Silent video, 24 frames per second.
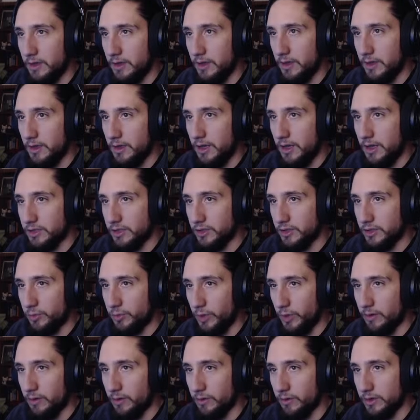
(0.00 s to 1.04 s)
It's just
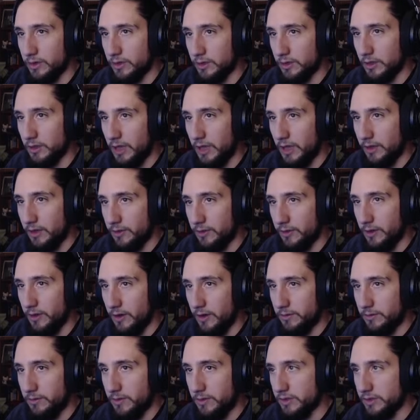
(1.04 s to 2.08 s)
whatever the length
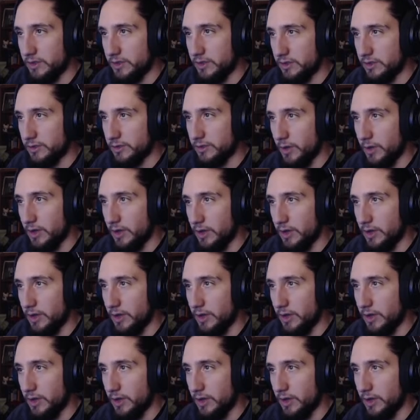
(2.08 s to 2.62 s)
of this is, right?